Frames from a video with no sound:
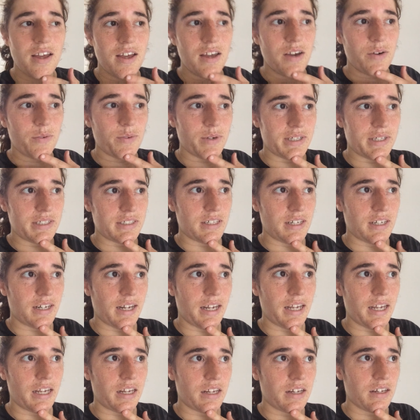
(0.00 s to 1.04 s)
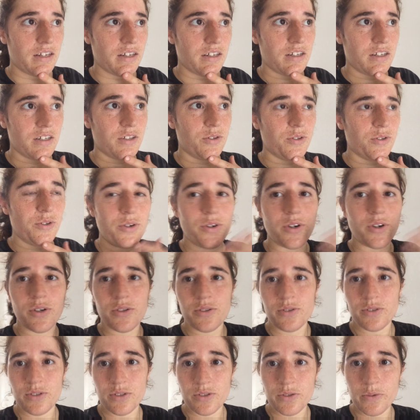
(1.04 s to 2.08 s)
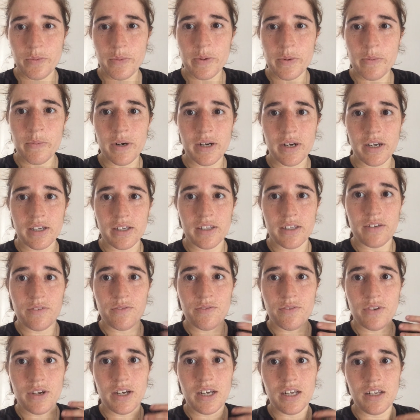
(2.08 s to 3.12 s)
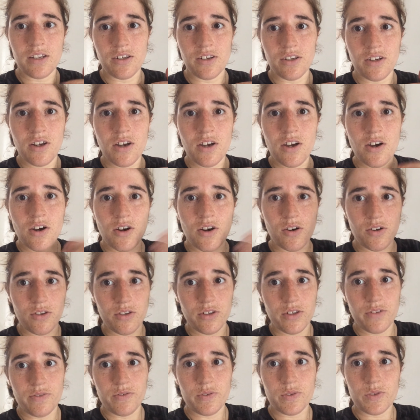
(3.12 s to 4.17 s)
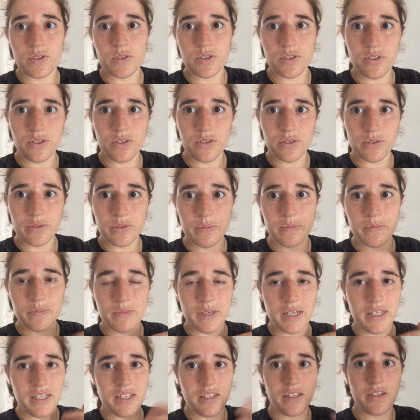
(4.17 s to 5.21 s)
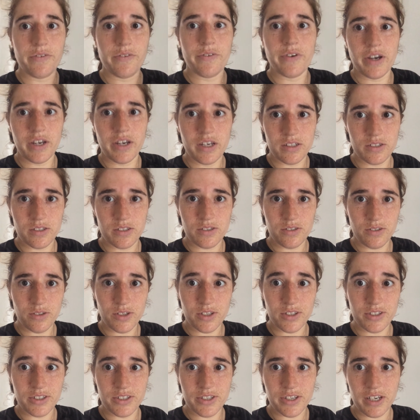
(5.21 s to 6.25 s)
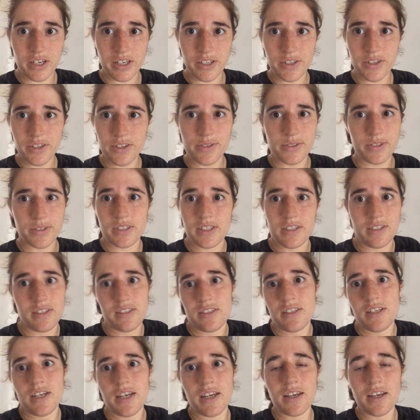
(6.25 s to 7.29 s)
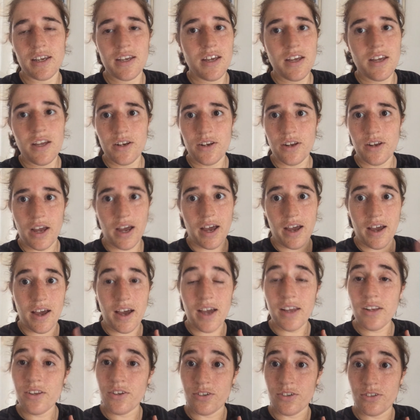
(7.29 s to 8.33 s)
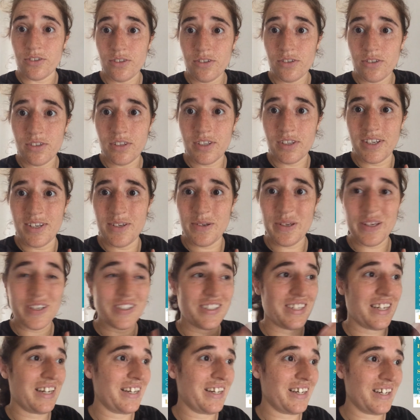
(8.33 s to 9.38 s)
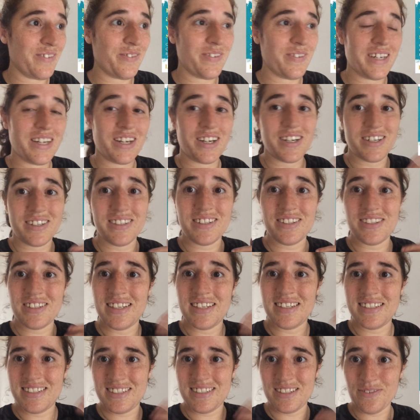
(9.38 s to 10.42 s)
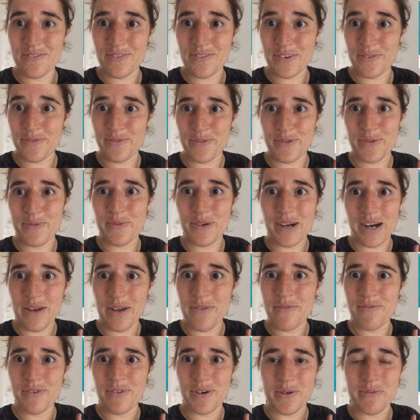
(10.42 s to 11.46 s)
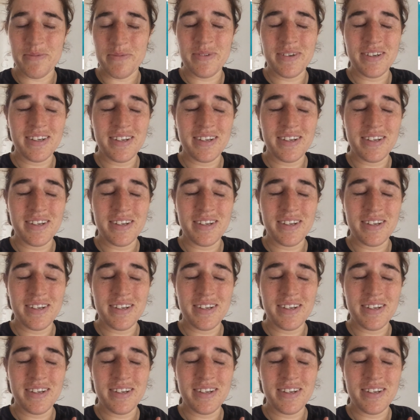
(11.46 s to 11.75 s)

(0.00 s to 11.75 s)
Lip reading: was like, do you go to the supermarket and find all the foods you identify as culturally yours? And it's like, I don't, because I live in a country that is different from where I'm from.